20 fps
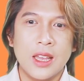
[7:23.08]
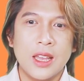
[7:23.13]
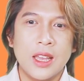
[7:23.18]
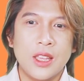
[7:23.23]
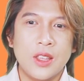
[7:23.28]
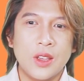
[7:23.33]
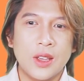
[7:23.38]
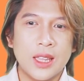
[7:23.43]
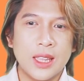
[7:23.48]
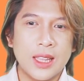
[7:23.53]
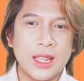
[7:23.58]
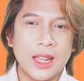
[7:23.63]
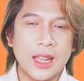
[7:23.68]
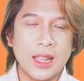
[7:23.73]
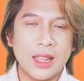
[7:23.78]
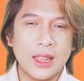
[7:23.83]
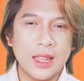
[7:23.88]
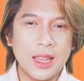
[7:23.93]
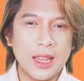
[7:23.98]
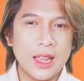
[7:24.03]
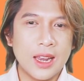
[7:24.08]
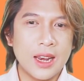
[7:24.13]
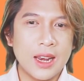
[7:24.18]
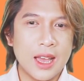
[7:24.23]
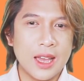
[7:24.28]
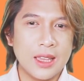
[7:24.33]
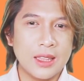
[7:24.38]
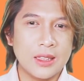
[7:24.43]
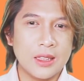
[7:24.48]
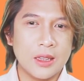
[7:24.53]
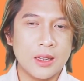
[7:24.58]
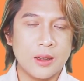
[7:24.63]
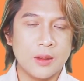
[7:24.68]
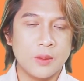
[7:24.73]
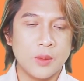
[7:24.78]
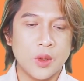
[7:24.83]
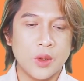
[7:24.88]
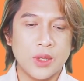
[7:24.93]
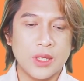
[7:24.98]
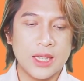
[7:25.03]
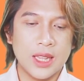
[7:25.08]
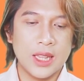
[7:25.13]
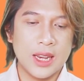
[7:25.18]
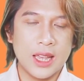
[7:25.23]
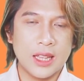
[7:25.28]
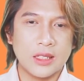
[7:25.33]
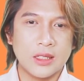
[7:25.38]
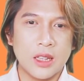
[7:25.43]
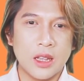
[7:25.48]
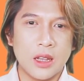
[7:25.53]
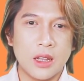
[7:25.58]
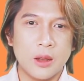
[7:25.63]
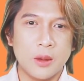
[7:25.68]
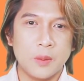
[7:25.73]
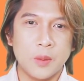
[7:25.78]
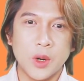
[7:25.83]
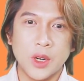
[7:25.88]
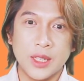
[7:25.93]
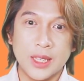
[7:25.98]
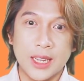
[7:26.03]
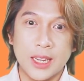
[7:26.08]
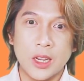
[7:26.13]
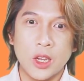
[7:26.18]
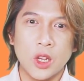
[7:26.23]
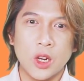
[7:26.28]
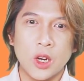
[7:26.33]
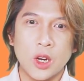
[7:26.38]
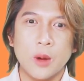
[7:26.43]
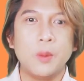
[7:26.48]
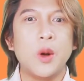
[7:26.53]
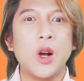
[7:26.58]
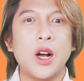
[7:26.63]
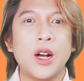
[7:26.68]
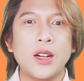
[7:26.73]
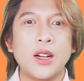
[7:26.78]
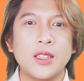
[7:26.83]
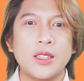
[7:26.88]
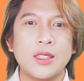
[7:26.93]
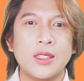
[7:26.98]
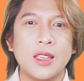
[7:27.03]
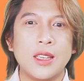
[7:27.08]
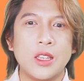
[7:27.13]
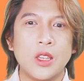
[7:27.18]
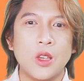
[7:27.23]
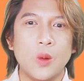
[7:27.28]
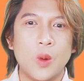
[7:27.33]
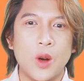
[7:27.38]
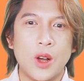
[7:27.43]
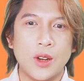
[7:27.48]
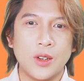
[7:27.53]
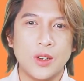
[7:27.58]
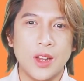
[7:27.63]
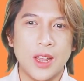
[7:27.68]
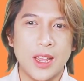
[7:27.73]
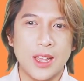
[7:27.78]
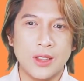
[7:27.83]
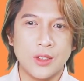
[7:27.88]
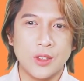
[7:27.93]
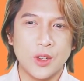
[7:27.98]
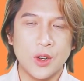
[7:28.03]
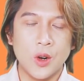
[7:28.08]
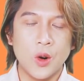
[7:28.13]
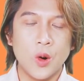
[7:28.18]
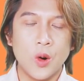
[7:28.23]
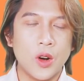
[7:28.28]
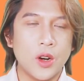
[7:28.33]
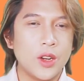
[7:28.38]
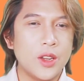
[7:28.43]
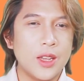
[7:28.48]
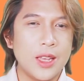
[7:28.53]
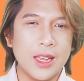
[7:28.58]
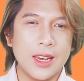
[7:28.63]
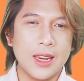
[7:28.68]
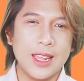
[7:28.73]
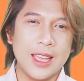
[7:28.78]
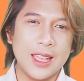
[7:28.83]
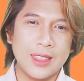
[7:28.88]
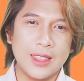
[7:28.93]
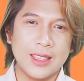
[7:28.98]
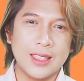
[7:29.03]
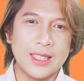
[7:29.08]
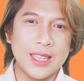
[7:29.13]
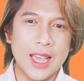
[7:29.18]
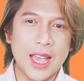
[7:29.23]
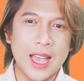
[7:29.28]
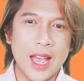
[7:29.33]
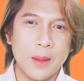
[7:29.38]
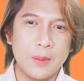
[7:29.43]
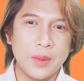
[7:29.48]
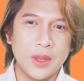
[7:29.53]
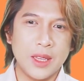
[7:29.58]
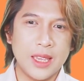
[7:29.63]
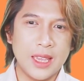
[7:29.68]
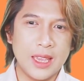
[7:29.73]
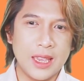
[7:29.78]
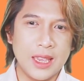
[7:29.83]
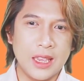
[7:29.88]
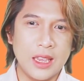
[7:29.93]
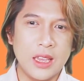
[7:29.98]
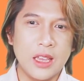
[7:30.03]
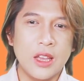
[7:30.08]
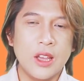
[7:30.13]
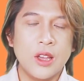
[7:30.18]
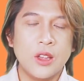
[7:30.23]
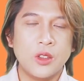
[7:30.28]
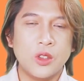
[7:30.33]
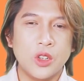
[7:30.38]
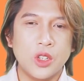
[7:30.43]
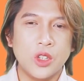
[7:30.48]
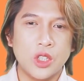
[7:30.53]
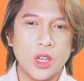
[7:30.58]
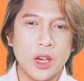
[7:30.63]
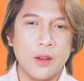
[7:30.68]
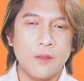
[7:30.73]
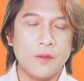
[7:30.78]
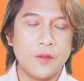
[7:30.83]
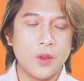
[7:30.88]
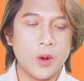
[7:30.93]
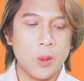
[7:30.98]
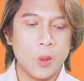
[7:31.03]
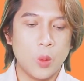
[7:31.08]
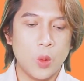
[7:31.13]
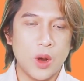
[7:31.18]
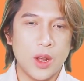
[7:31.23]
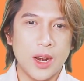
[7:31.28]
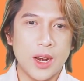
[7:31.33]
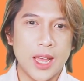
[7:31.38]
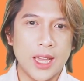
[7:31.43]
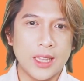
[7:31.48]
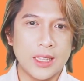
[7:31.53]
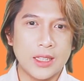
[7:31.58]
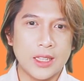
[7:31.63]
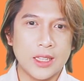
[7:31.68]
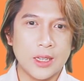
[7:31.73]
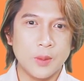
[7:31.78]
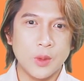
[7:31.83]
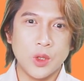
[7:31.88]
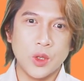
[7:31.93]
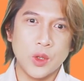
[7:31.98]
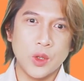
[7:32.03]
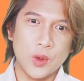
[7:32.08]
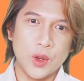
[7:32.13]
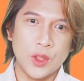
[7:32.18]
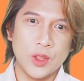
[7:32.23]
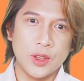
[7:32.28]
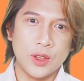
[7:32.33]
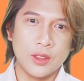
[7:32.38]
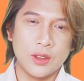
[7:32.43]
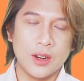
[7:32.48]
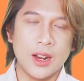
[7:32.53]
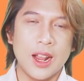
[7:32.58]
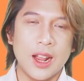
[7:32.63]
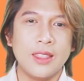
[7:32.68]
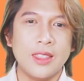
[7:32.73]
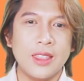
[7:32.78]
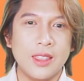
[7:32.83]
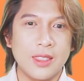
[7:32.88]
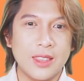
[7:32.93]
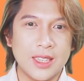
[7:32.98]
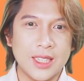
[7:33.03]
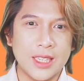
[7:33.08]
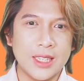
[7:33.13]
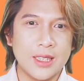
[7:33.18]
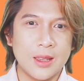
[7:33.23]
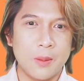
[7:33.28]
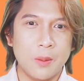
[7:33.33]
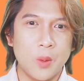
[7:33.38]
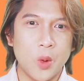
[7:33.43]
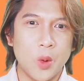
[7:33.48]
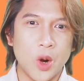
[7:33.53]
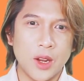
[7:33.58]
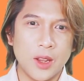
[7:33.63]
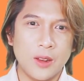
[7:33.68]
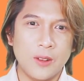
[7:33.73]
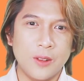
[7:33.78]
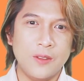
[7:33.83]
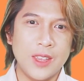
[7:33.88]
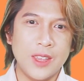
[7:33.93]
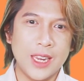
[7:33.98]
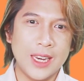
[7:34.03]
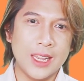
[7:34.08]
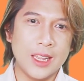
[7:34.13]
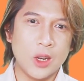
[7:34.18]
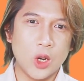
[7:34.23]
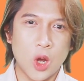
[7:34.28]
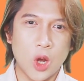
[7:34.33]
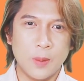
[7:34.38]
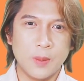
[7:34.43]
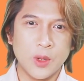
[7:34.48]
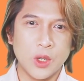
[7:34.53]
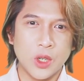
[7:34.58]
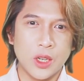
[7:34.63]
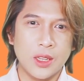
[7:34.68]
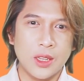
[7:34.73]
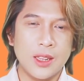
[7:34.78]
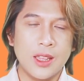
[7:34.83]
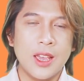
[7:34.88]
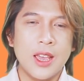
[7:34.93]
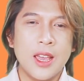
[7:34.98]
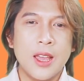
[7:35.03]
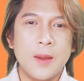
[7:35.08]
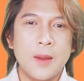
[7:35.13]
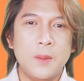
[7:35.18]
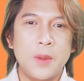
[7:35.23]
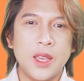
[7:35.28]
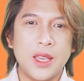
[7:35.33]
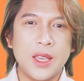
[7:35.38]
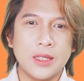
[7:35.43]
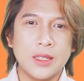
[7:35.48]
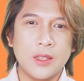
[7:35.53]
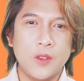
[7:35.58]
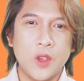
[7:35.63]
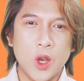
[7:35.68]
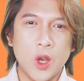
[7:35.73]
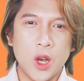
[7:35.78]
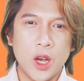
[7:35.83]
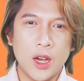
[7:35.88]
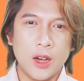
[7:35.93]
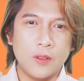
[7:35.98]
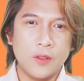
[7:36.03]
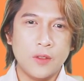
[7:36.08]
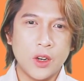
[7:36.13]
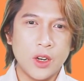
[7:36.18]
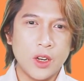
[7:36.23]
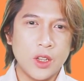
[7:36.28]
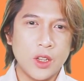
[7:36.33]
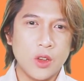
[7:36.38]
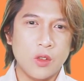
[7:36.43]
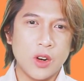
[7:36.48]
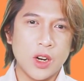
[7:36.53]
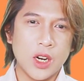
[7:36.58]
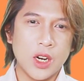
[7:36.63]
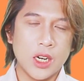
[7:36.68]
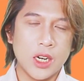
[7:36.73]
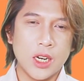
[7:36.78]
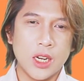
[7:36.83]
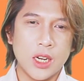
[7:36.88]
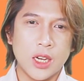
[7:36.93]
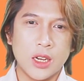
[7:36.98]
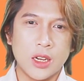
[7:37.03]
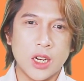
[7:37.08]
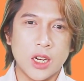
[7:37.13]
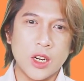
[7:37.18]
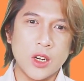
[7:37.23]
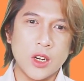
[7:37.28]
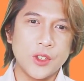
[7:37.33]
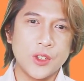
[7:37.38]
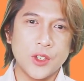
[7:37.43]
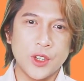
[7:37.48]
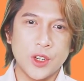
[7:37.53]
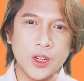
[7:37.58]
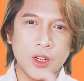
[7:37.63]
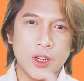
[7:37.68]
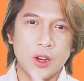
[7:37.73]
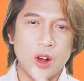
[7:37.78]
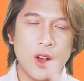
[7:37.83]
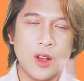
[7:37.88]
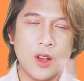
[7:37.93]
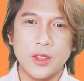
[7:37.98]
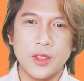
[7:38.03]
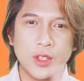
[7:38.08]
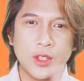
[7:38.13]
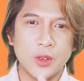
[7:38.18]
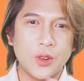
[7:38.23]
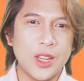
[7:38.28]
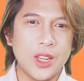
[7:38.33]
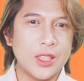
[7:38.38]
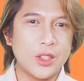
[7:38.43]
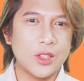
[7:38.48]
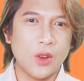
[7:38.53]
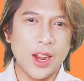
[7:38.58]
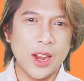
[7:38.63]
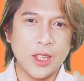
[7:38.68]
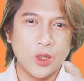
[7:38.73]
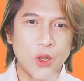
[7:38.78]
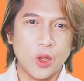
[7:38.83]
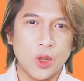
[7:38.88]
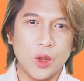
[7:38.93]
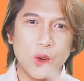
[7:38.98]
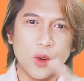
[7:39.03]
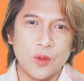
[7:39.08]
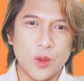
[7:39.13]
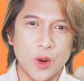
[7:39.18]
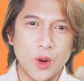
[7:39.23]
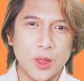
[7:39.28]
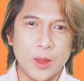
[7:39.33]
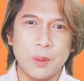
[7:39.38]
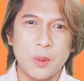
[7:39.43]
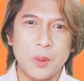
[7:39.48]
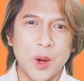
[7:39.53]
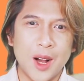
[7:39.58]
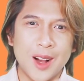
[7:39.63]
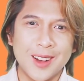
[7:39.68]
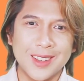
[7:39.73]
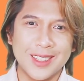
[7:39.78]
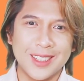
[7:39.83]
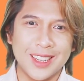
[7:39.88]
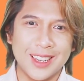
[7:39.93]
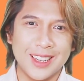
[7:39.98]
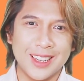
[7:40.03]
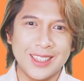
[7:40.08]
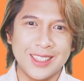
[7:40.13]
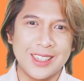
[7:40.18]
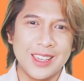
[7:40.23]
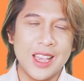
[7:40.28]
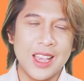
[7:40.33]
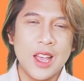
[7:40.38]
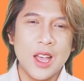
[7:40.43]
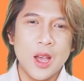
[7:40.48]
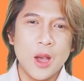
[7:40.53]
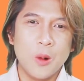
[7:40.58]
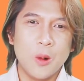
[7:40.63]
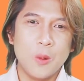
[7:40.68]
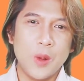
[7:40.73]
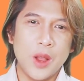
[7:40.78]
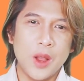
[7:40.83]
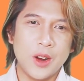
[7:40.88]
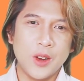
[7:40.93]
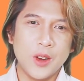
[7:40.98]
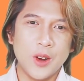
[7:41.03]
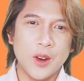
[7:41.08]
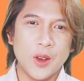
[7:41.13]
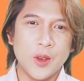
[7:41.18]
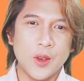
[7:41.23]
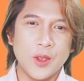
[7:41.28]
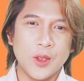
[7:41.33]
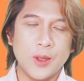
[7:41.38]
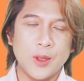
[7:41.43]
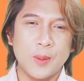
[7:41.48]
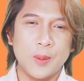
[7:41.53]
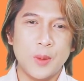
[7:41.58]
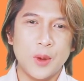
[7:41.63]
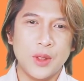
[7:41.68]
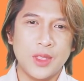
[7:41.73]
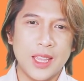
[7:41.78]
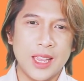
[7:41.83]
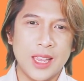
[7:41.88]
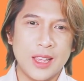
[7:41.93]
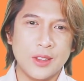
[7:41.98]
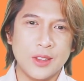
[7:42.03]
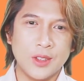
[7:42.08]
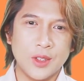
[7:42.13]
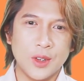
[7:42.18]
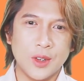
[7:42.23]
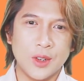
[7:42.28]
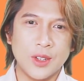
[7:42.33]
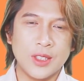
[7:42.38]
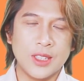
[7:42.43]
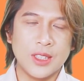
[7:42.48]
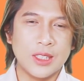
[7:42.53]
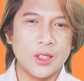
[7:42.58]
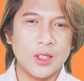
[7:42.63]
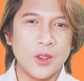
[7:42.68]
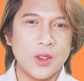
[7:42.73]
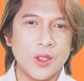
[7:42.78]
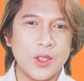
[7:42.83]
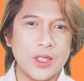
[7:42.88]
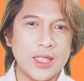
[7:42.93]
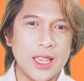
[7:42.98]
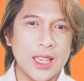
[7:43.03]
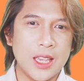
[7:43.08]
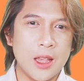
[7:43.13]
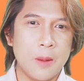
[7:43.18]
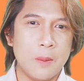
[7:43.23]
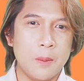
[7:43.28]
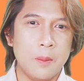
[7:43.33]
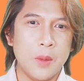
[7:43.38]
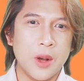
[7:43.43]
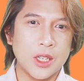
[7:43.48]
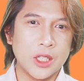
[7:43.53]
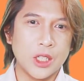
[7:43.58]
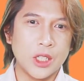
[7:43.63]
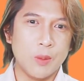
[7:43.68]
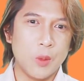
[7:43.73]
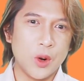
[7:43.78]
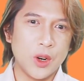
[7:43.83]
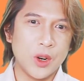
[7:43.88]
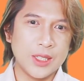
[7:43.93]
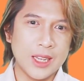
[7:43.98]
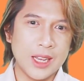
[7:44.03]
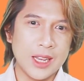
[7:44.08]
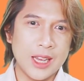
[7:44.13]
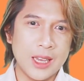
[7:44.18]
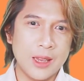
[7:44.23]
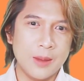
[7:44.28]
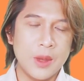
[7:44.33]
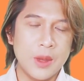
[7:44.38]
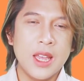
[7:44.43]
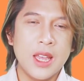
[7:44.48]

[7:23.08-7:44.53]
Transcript: You can click an item to select a particular box that you want to answer, or you can hit the tab key to jump from one item to another. I think this is a more convenient option because if you hover your cursor on the screen trying to look for the boxes where you're going to put the answers, it's going to take much more time